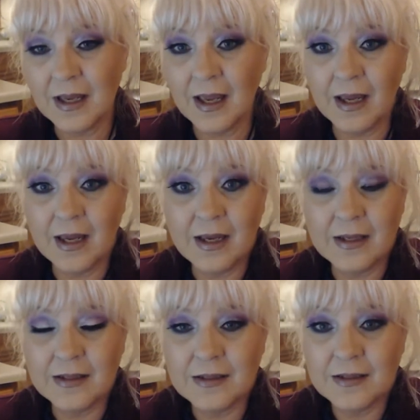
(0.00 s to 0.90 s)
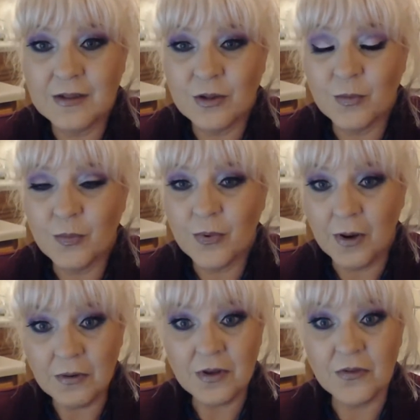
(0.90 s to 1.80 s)
And you're
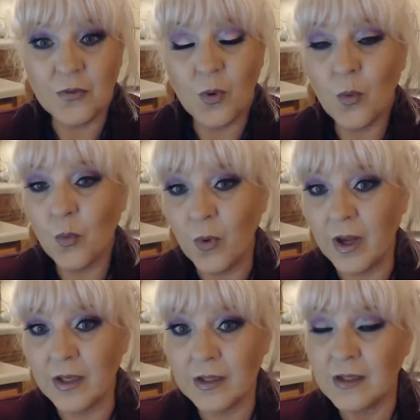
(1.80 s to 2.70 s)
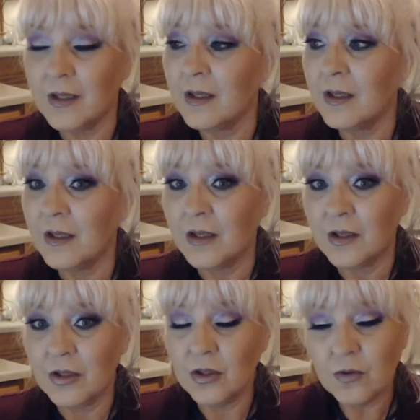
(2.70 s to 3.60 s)
proud of what
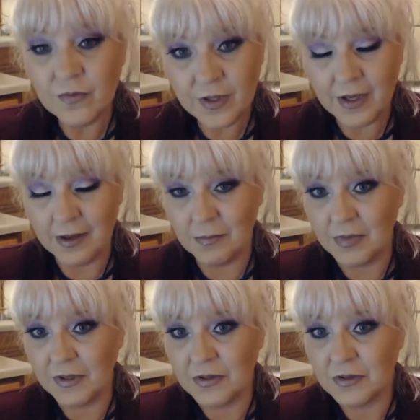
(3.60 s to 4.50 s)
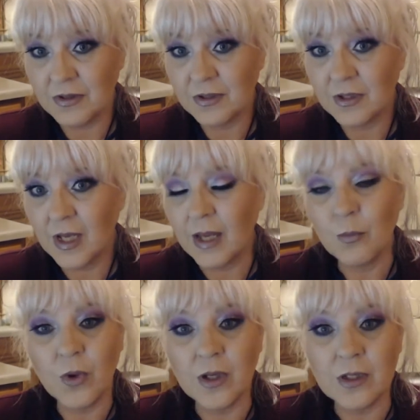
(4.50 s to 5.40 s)
you've accomplished and
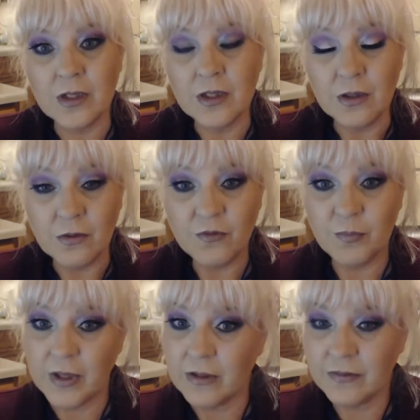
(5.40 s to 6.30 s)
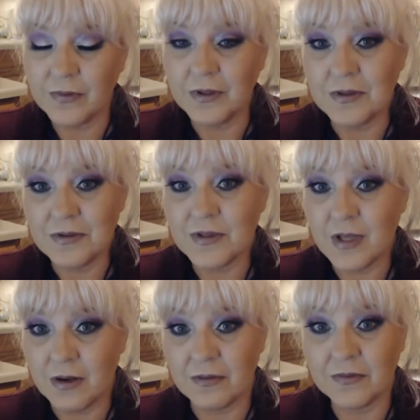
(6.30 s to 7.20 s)
what you've built for
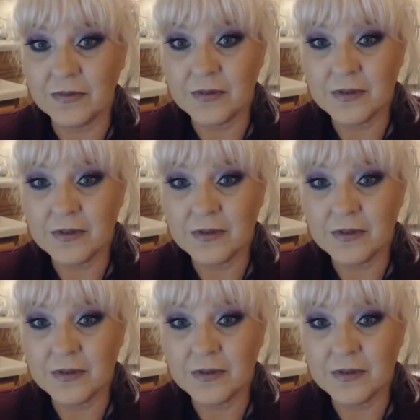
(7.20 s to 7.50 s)
yourself.